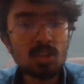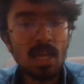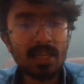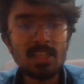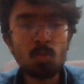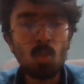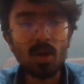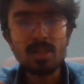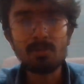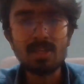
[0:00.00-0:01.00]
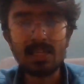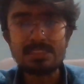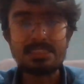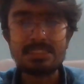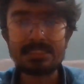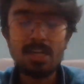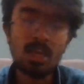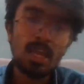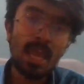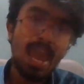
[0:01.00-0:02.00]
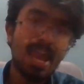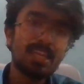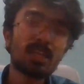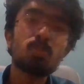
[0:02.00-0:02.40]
And then what I realized is that any